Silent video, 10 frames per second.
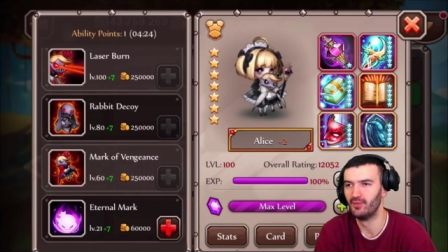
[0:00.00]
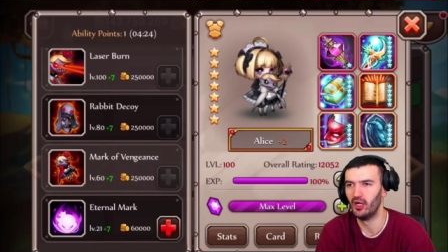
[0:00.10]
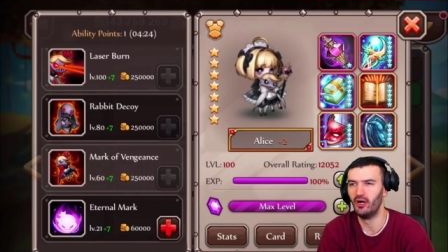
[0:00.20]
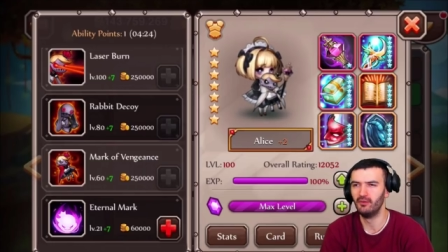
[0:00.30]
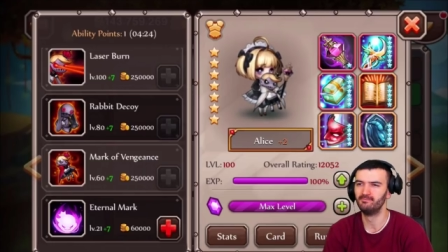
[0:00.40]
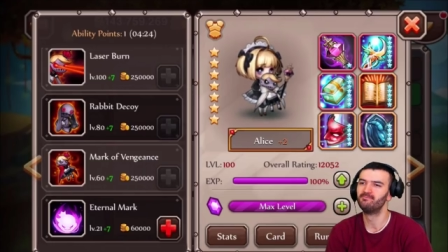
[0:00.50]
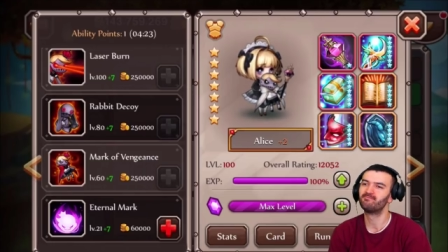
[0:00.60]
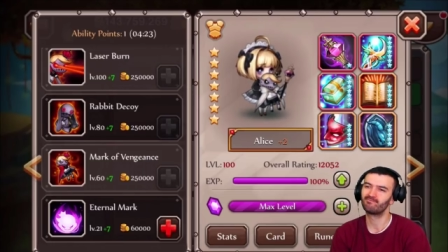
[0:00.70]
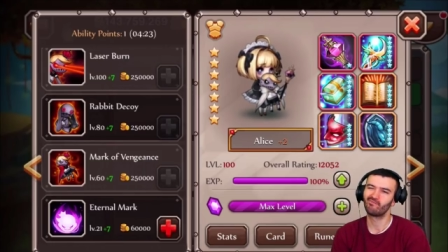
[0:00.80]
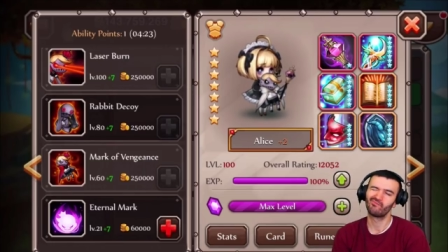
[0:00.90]
Um,
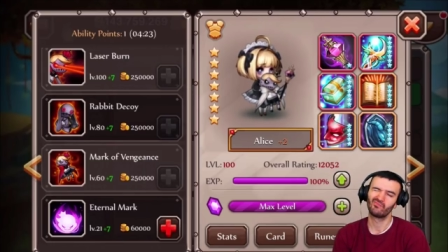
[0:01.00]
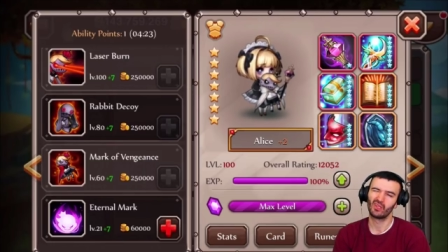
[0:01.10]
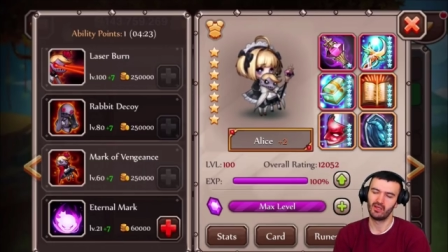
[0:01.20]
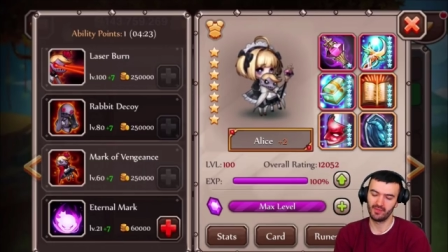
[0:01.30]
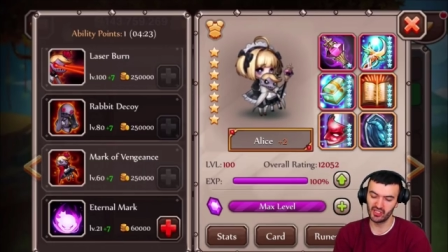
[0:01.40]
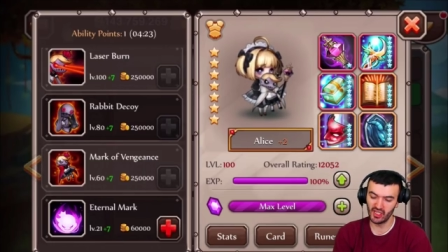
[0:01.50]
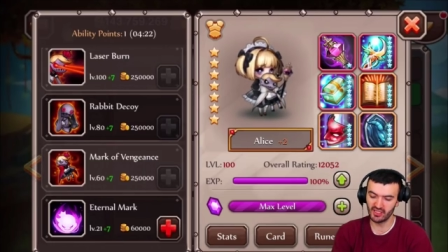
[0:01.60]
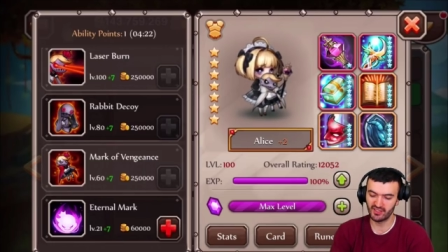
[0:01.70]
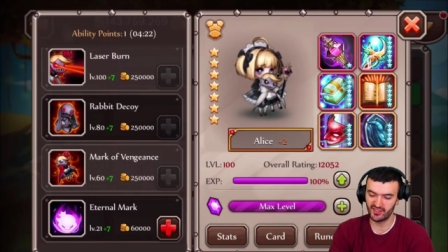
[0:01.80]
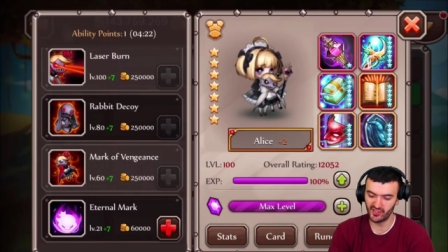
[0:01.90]
I mean, she
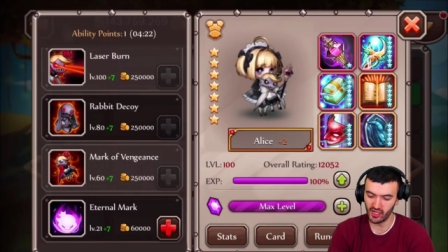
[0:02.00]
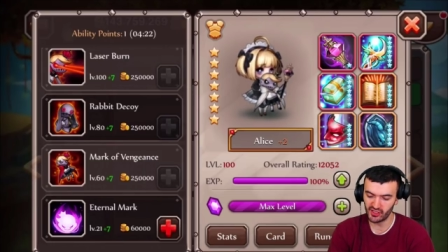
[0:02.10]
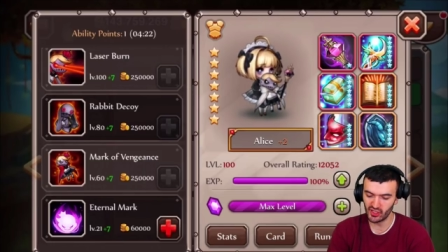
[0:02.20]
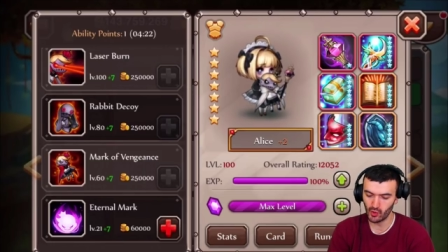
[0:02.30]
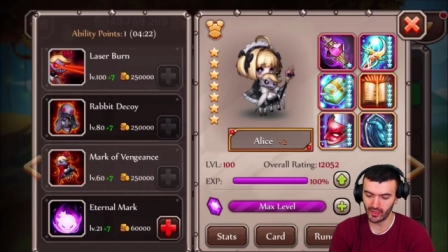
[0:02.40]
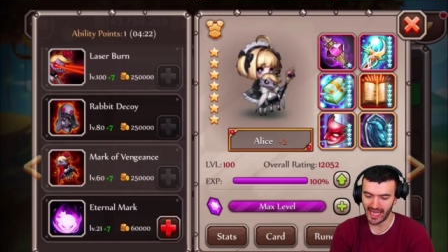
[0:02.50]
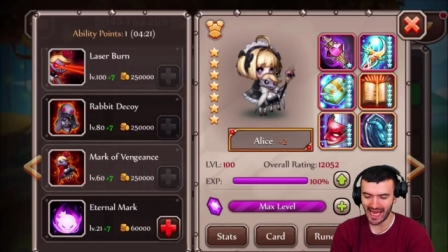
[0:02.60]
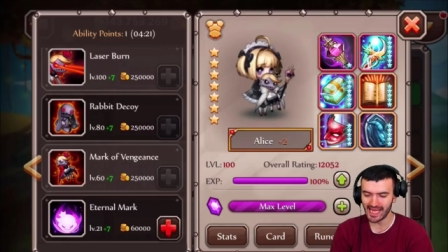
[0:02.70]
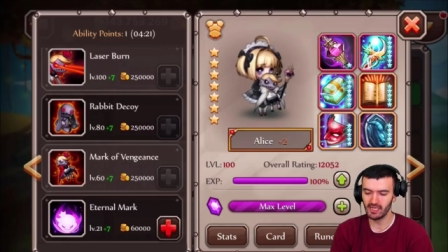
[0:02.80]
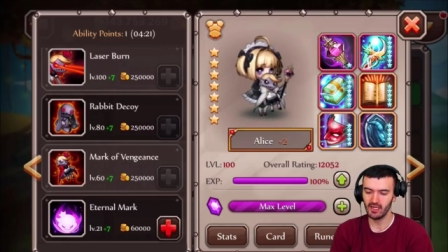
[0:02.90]
doesn't suck. She's
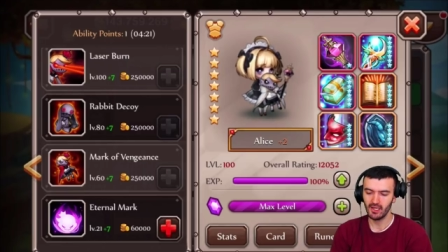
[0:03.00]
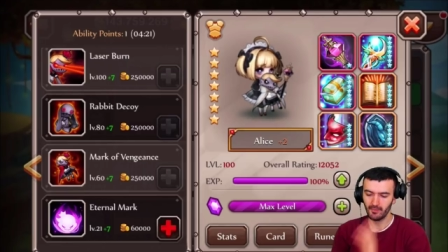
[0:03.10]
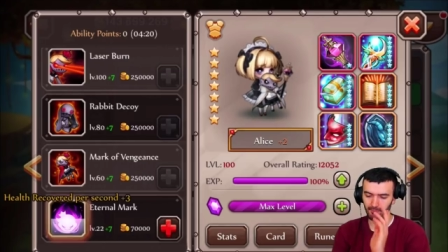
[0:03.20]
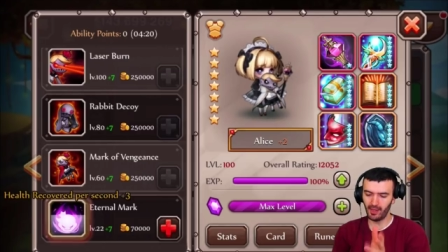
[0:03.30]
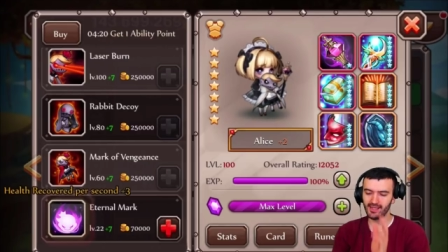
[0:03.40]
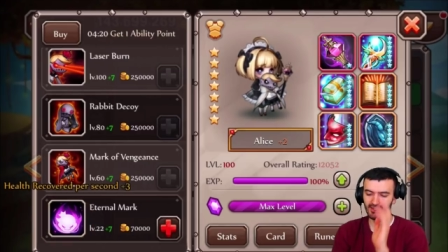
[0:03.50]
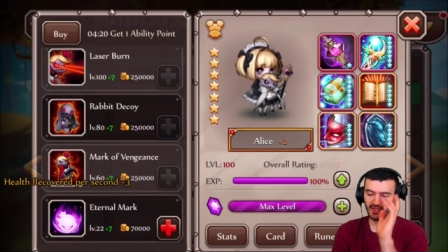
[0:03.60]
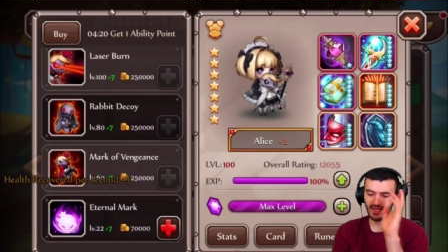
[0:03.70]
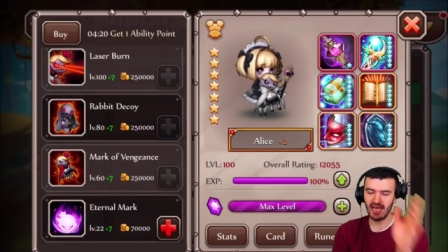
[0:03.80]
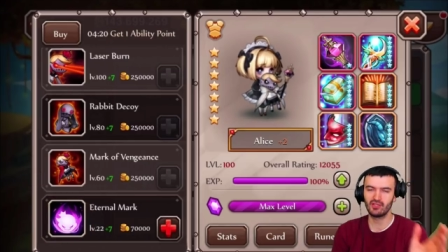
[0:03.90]
okay. But,
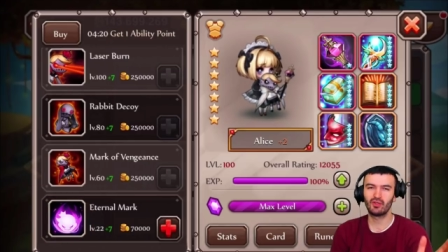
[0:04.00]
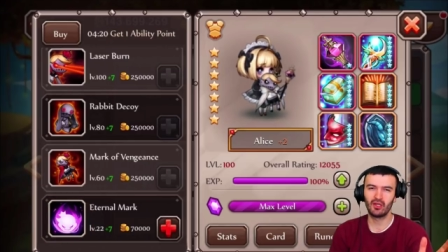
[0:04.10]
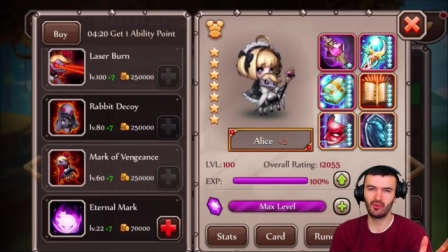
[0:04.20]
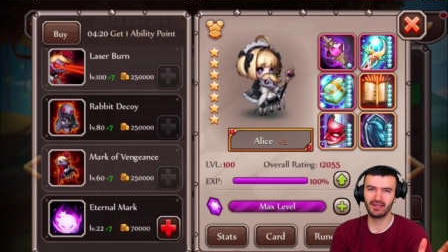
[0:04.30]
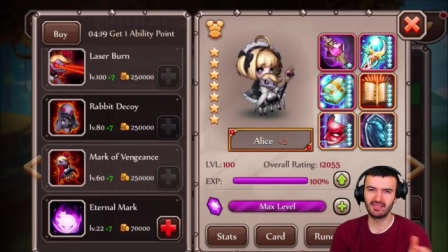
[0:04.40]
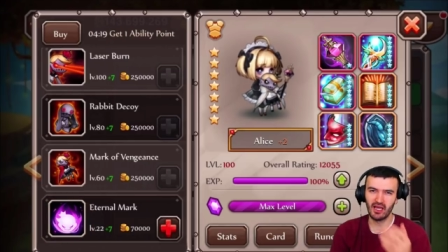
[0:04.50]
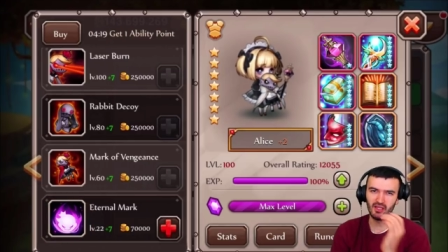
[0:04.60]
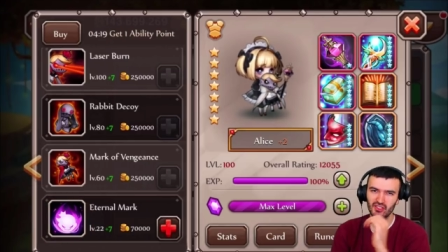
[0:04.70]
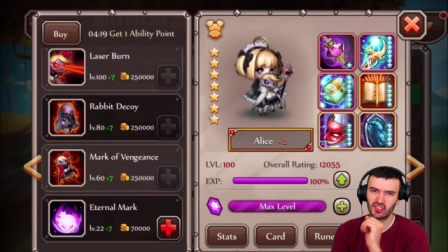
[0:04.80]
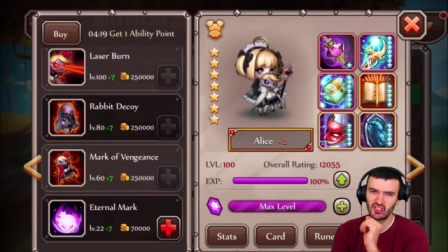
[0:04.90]
as you can already
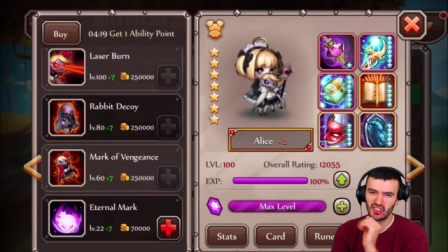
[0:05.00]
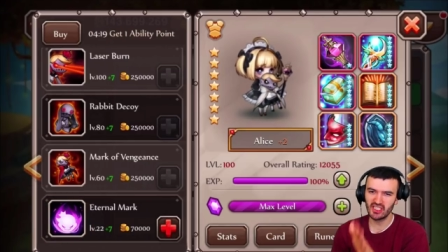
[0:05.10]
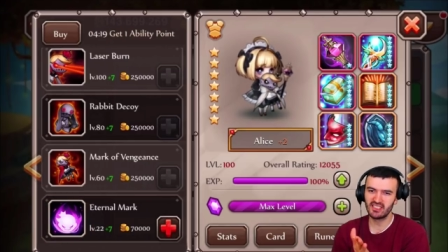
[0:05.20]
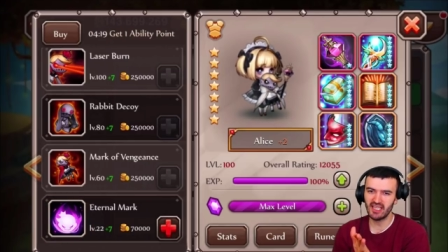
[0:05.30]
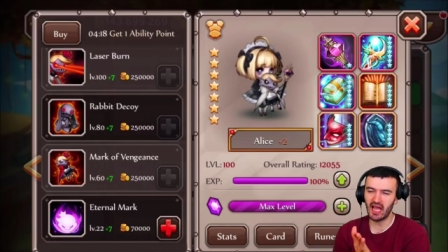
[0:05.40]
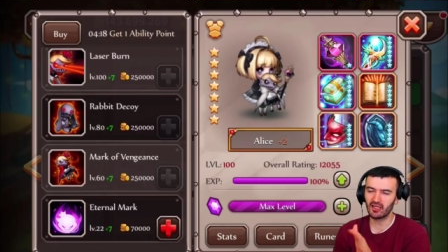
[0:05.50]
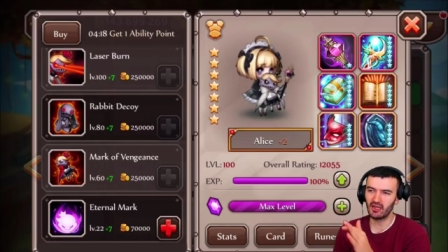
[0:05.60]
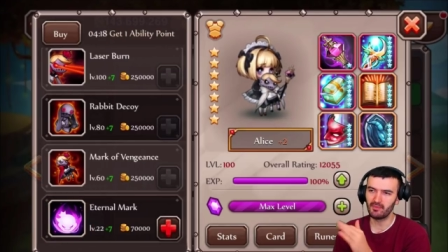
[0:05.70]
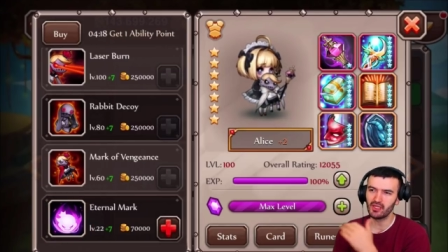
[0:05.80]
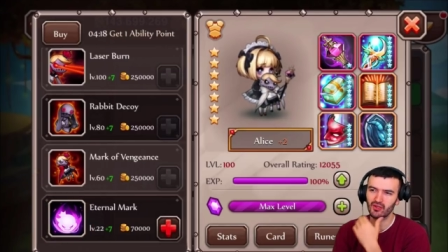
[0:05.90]
tell, she's not going
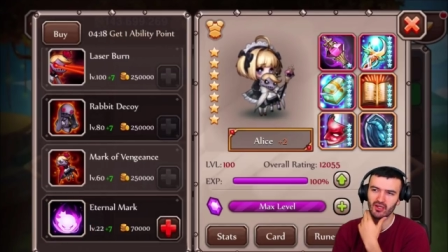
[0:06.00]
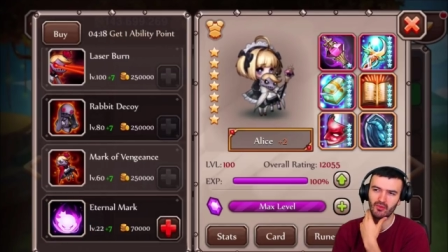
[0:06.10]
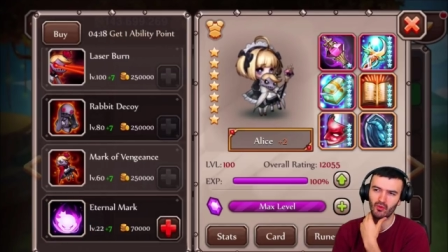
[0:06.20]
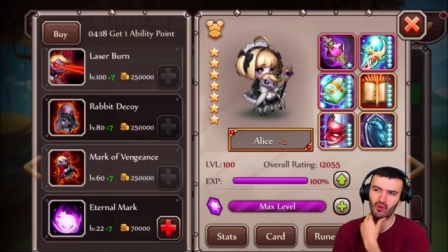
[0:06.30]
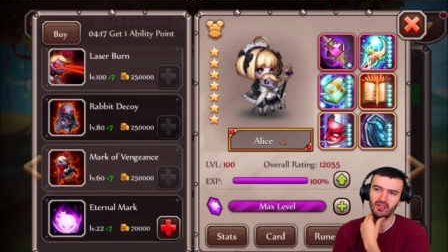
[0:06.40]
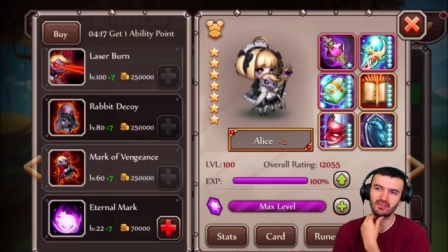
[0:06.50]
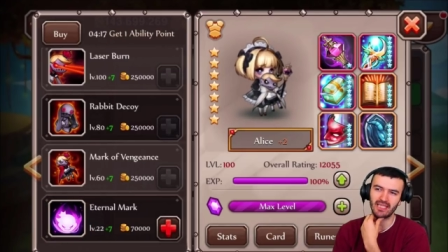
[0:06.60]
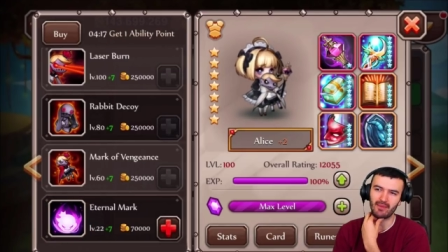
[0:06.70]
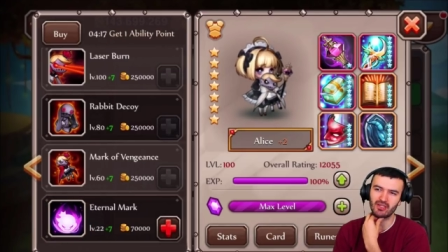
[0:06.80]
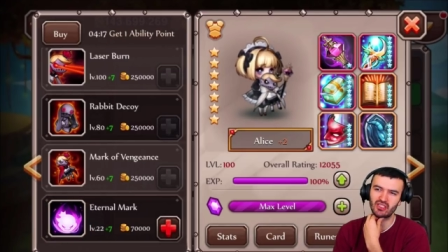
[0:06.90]
to be your number one
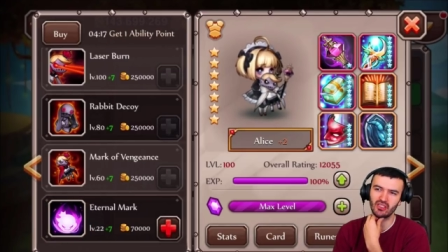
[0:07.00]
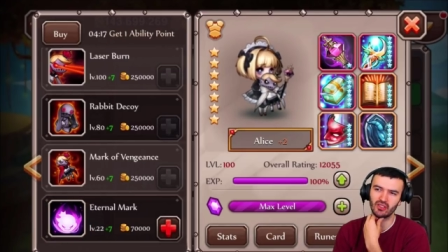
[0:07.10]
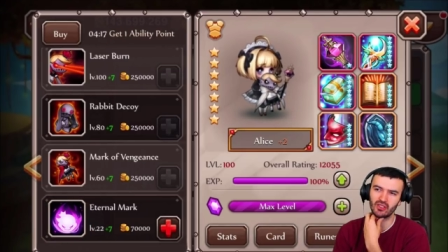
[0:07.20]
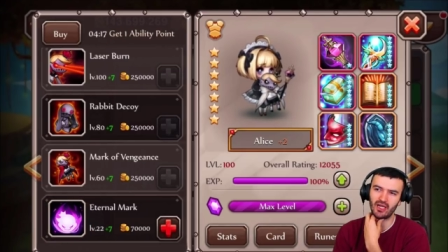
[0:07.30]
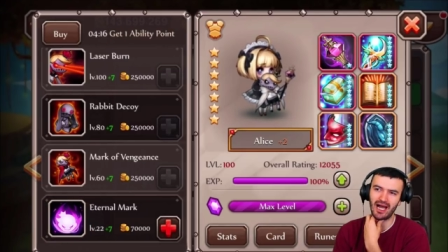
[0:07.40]
damage dealer,